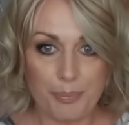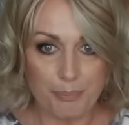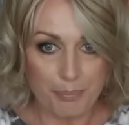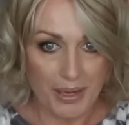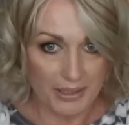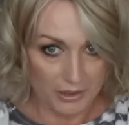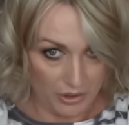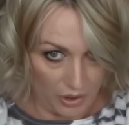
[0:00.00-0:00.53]

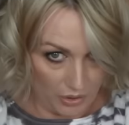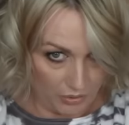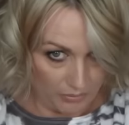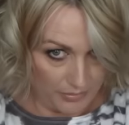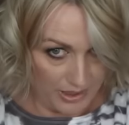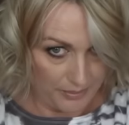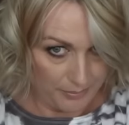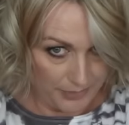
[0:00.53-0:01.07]
back
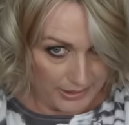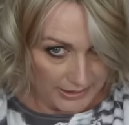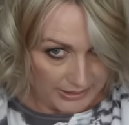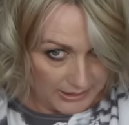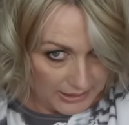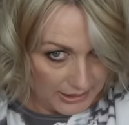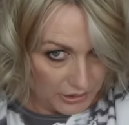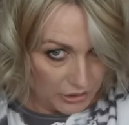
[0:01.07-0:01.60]
on a
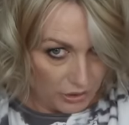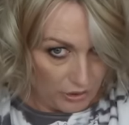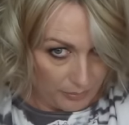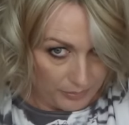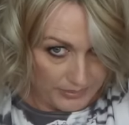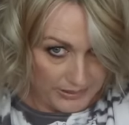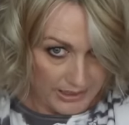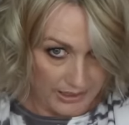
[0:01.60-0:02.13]
bit the
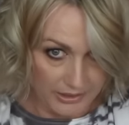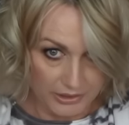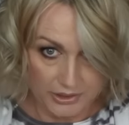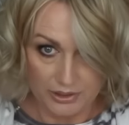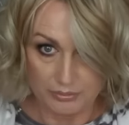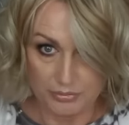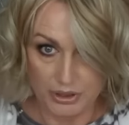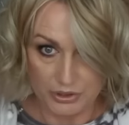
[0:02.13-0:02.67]
top
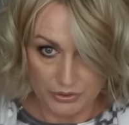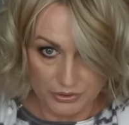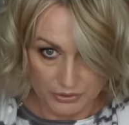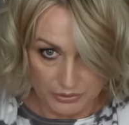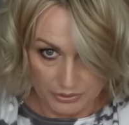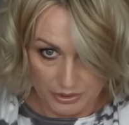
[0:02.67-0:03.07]
section because you